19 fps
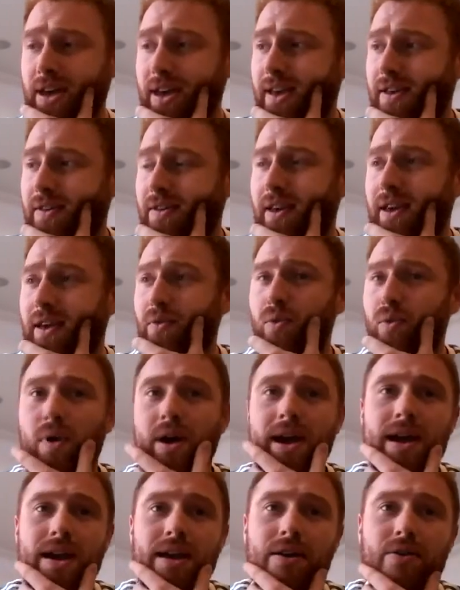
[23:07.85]
It's a
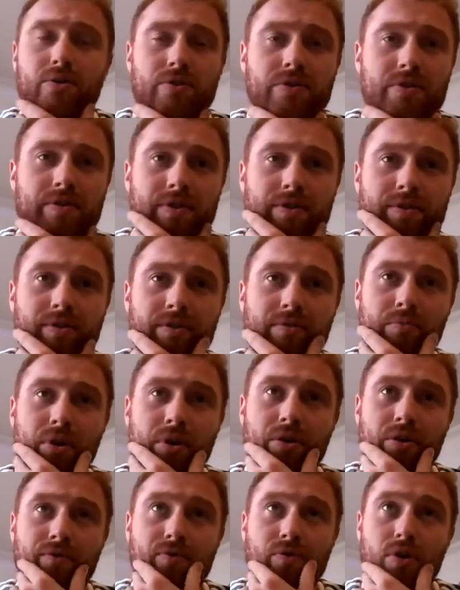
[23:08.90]
way or a system
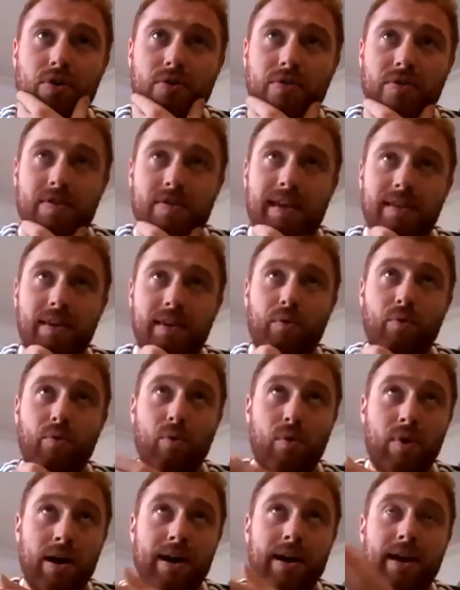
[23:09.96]
of understanding
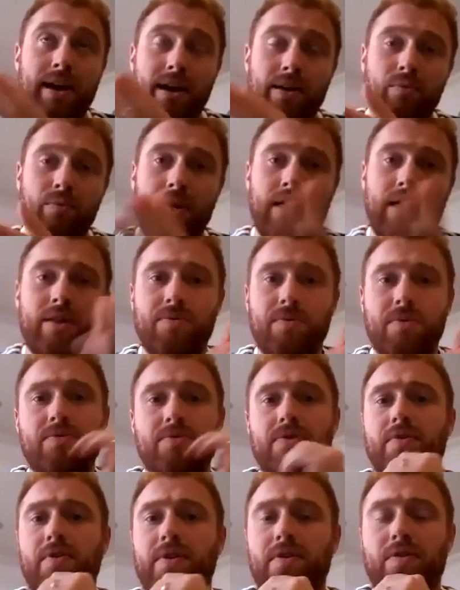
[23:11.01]
why and where to
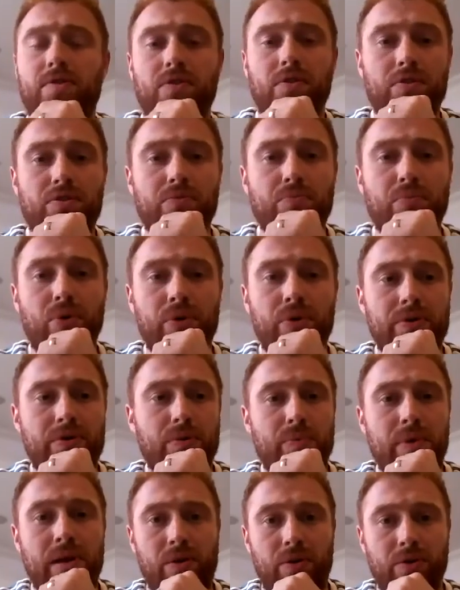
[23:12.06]
adjust at certain points
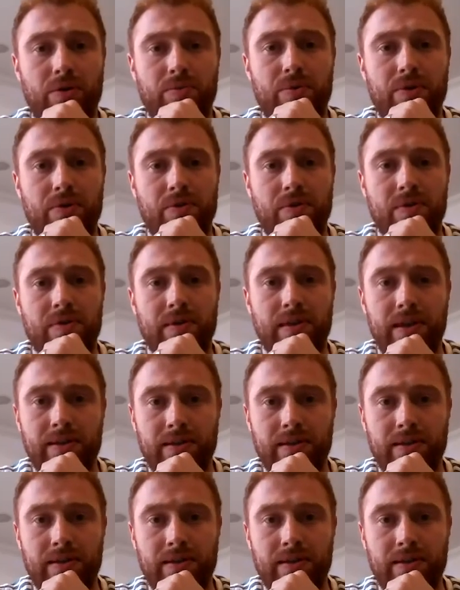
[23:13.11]
depending on the person's need and